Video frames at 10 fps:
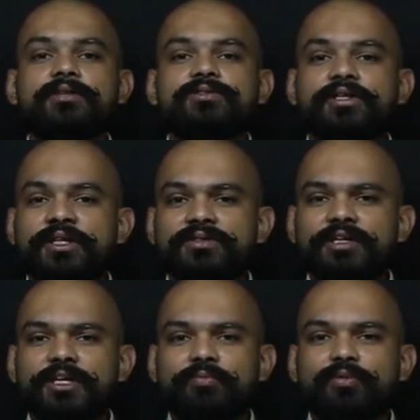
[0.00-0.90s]
Cities
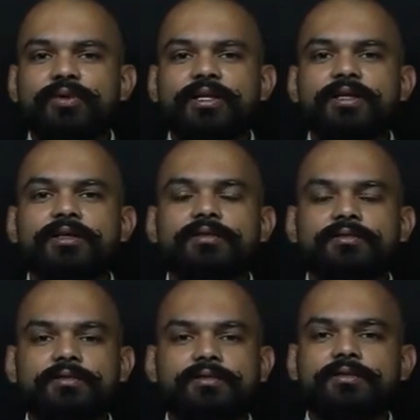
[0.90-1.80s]
like Pune
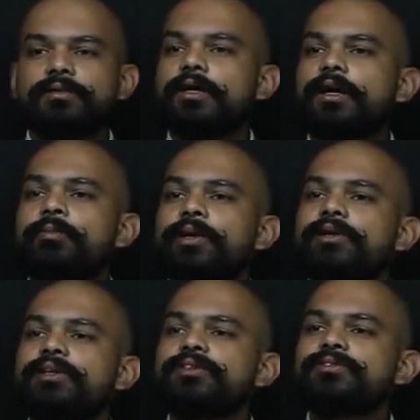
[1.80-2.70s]

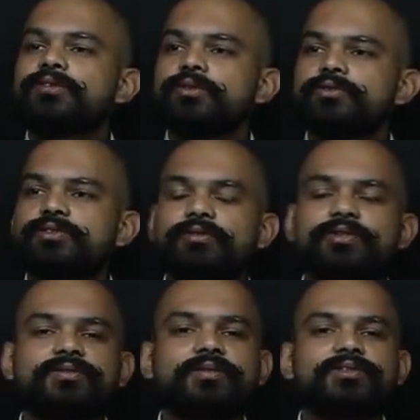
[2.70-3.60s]
emit these
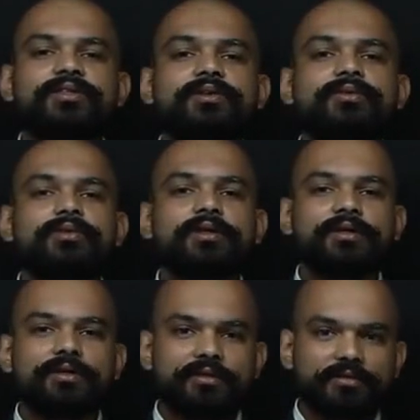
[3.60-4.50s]
sewage waste into
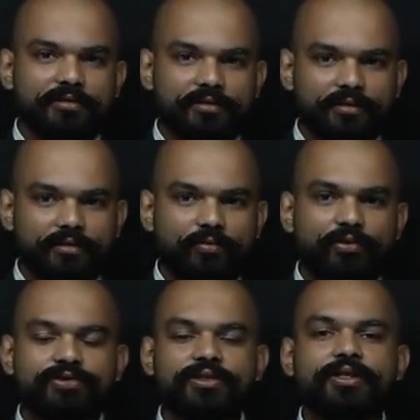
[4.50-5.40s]
the
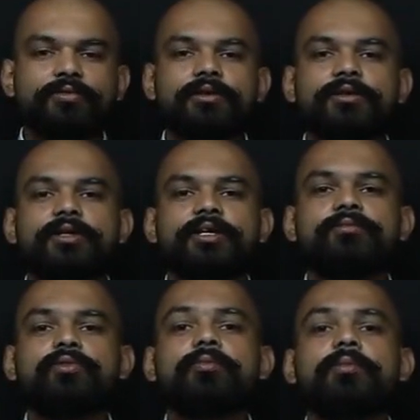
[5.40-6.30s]
Mulshi river.
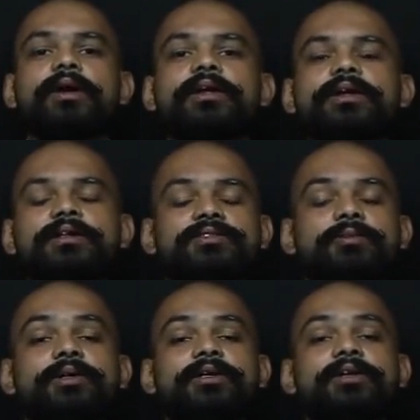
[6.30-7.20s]
In Mumbai it is
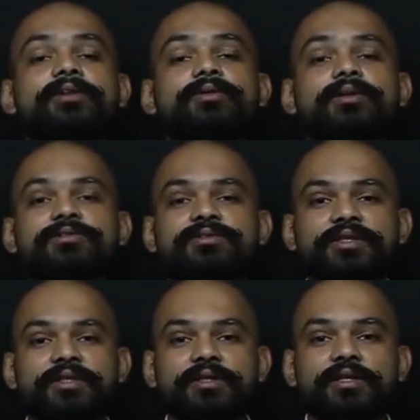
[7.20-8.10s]
emitted into the
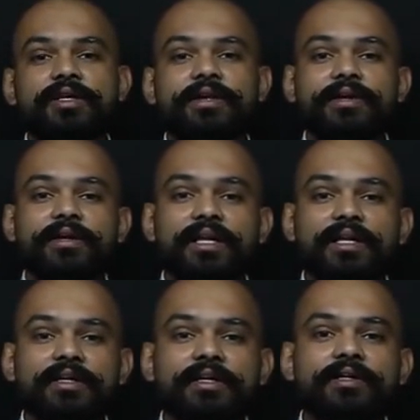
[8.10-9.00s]
sea. In
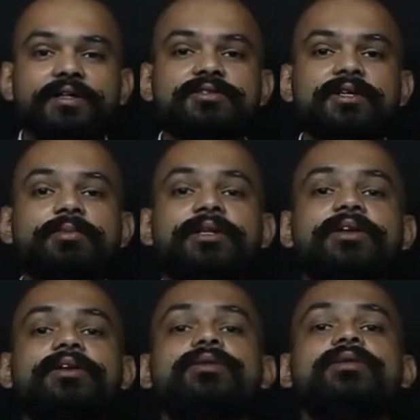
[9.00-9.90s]
Delhi it is
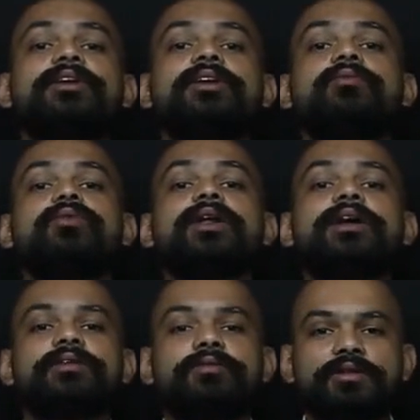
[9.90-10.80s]
emitted into the
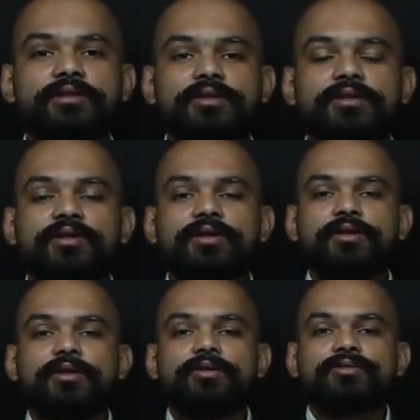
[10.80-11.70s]
Yamuna river.
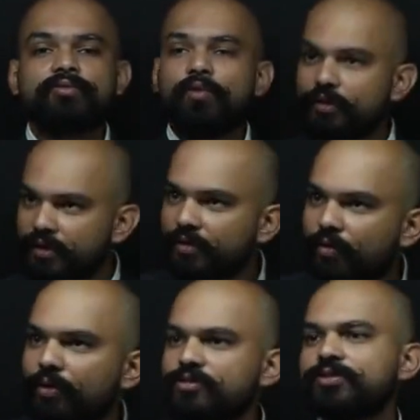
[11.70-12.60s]
So what it
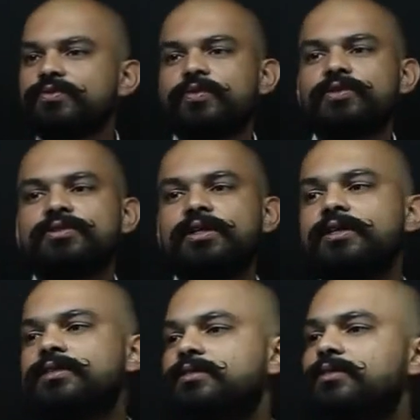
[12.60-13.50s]
causes
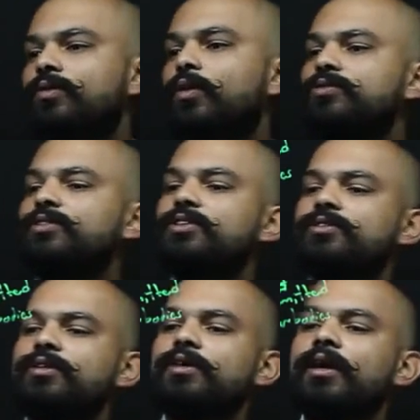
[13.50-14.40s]
firstly is it
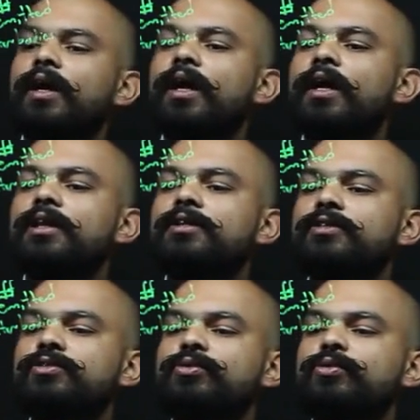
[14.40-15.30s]
causes health
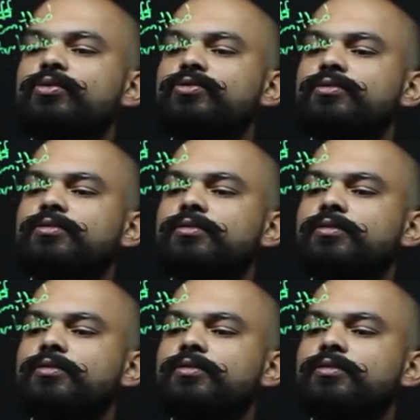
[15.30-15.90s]
issues.